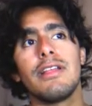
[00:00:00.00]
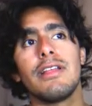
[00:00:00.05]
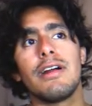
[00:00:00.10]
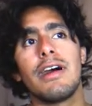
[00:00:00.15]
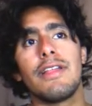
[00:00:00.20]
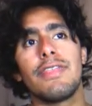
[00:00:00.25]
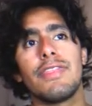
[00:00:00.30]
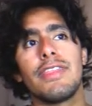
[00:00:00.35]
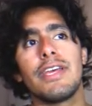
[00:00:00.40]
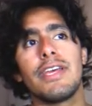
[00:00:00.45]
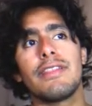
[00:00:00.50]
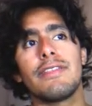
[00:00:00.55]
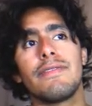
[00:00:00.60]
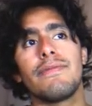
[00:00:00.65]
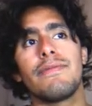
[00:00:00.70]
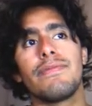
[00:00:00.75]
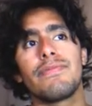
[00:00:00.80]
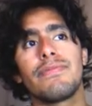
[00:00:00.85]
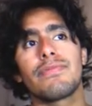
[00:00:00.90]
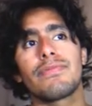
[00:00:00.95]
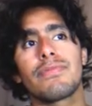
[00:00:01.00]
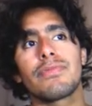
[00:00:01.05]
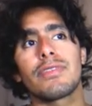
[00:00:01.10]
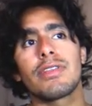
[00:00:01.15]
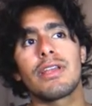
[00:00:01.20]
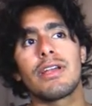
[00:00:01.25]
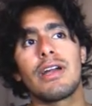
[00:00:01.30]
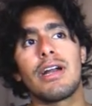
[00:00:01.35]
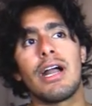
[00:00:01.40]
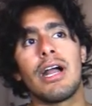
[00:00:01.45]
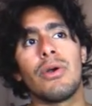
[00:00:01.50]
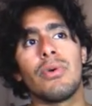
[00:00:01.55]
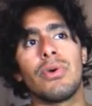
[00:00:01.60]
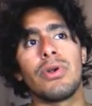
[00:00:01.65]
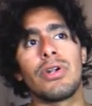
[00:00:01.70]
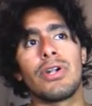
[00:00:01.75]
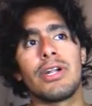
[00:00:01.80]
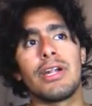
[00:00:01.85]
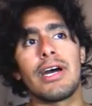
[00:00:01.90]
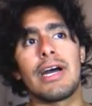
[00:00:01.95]
And then
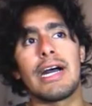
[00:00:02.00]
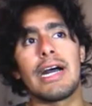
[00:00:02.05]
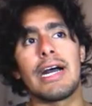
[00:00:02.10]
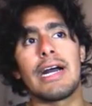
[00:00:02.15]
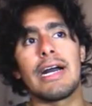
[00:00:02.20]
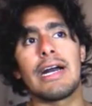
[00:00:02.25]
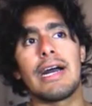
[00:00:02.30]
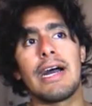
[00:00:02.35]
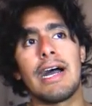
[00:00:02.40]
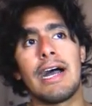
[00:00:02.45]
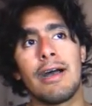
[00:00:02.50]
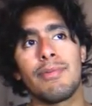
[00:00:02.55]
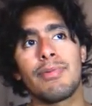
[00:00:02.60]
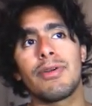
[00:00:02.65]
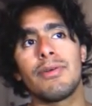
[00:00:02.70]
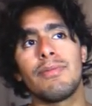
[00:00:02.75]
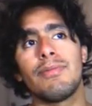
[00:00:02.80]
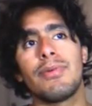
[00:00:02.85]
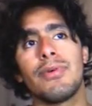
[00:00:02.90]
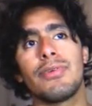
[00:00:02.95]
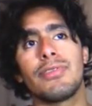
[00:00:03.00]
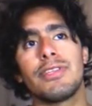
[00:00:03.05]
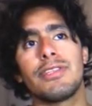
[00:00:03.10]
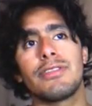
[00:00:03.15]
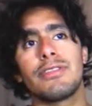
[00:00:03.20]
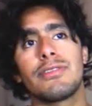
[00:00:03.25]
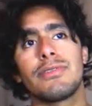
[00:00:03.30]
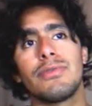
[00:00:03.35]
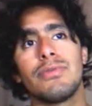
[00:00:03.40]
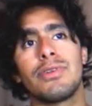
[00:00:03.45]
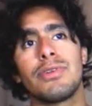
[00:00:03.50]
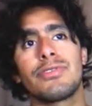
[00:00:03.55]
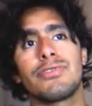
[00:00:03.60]
our app component will